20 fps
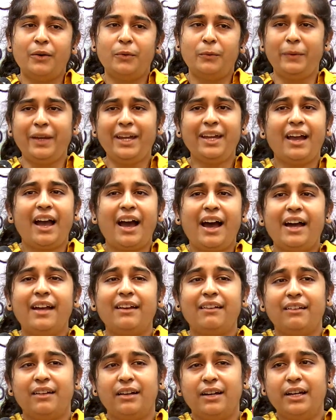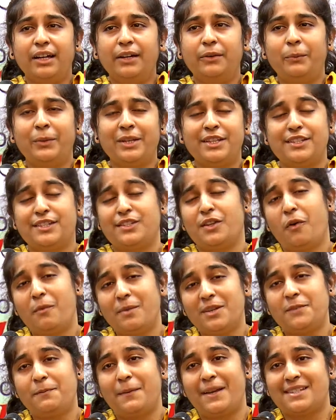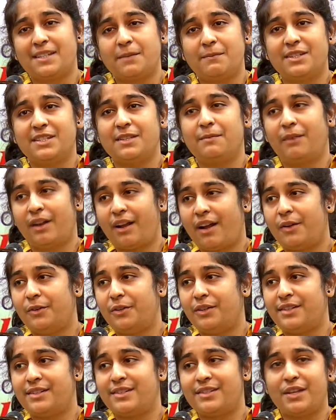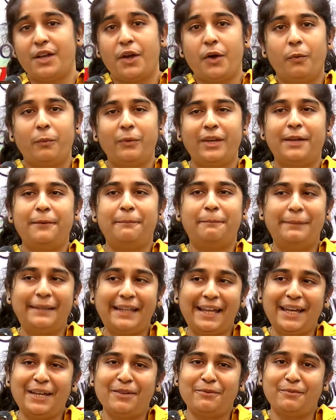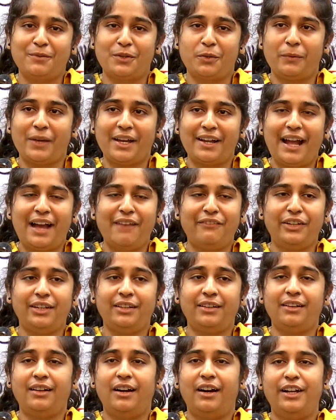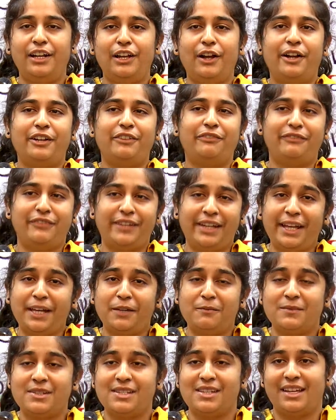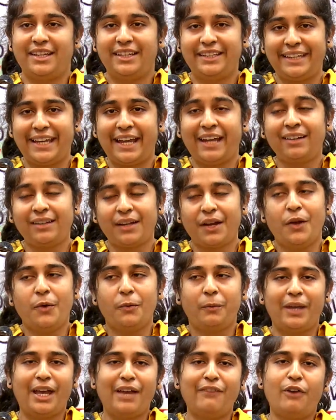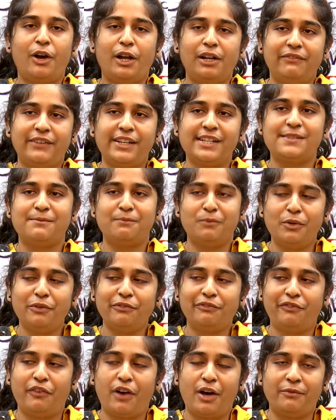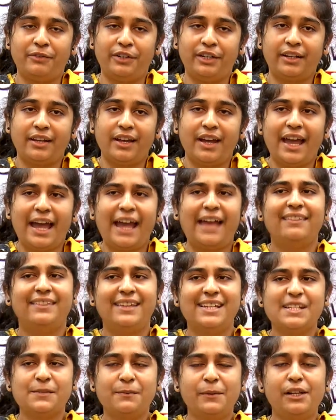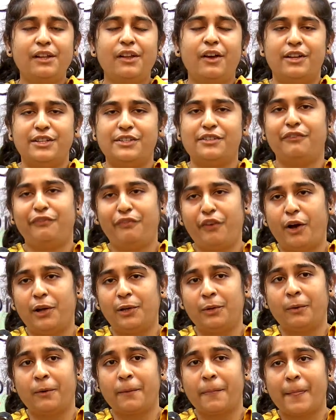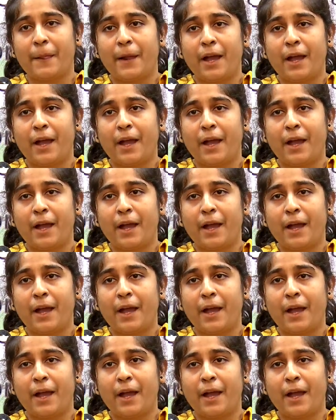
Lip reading: We are with so much pessimism around us. We are blamed, we are having a lot of names, yet we have always moved forward. And this will also follow.